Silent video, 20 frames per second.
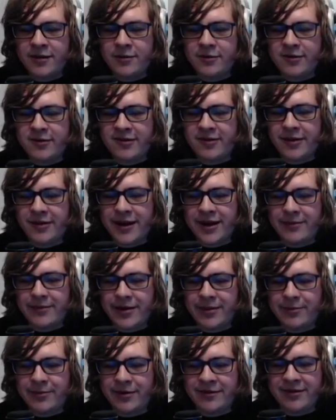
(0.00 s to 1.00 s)
do a slide
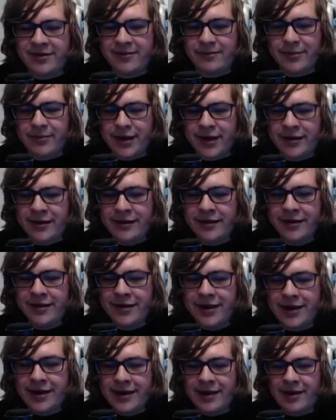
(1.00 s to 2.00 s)
by pressing B,
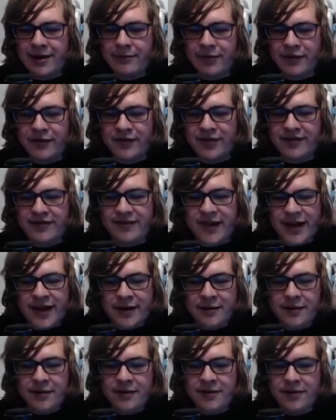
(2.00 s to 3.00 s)
then pressing
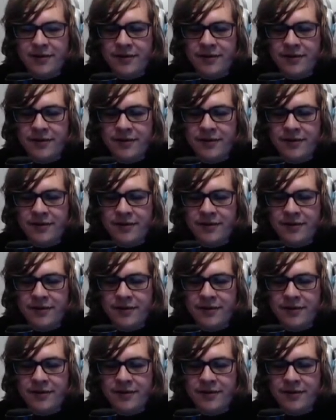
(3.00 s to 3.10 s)
down